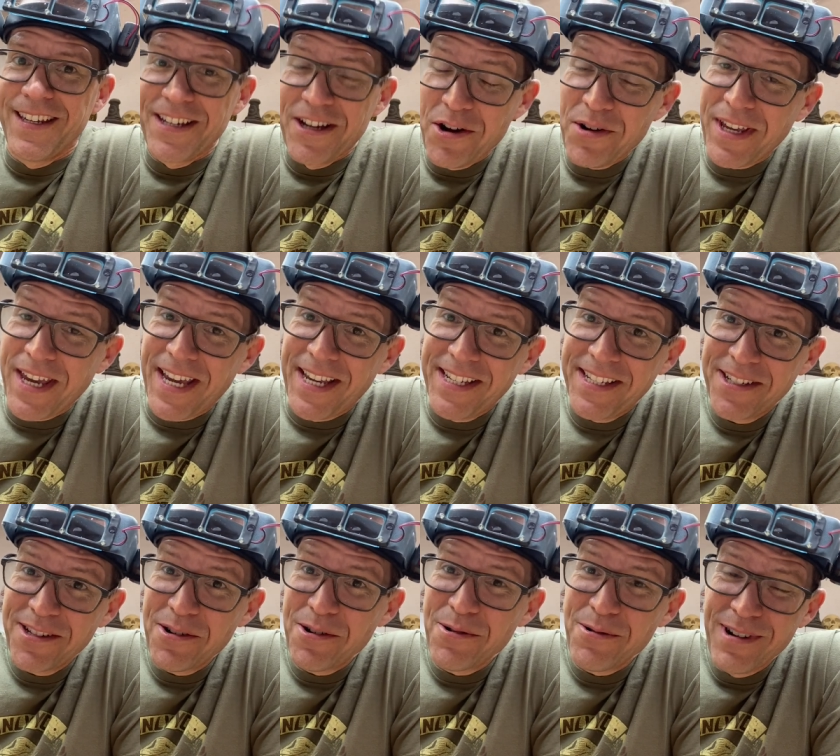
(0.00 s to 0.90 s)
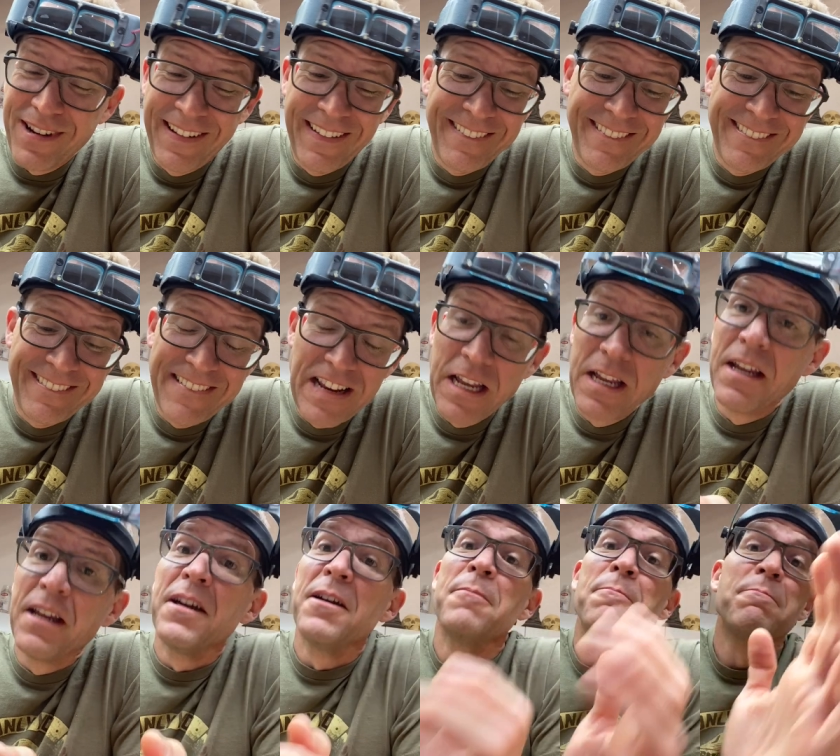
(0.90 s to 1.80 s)
Okay, so
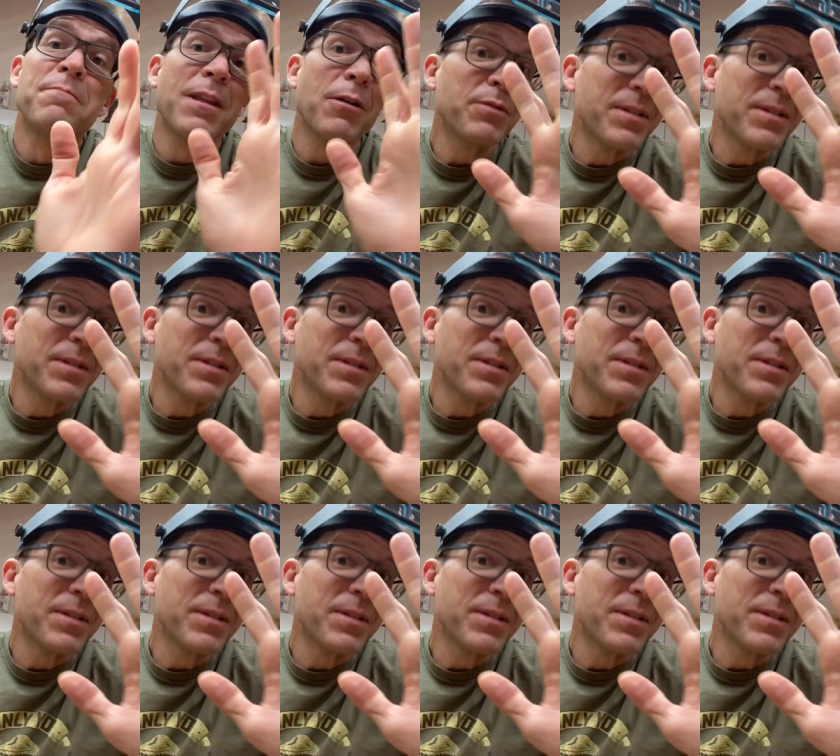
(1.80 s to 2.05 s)
that